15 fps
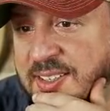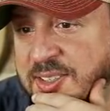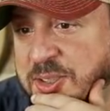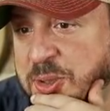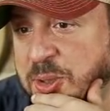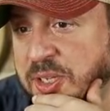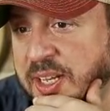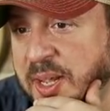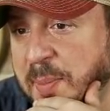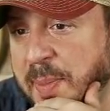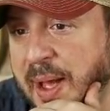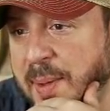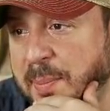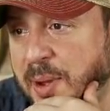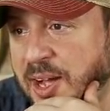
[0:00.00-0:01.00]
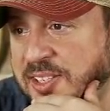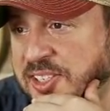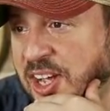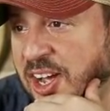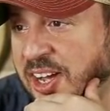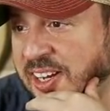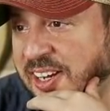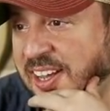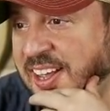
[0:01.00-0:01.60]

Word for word: Julie about Boss Hog.